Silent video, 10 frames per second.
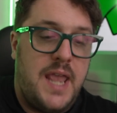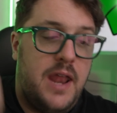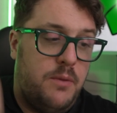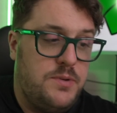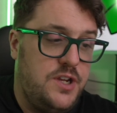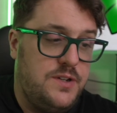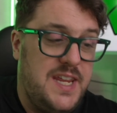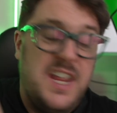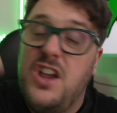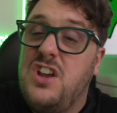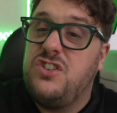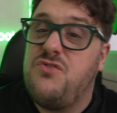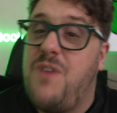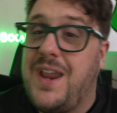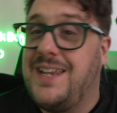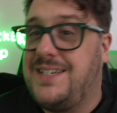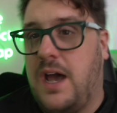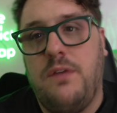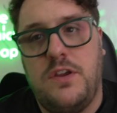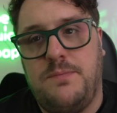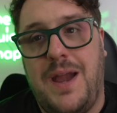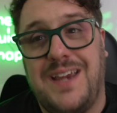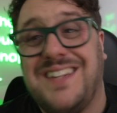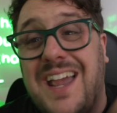get an opportunity to reconcile those banks,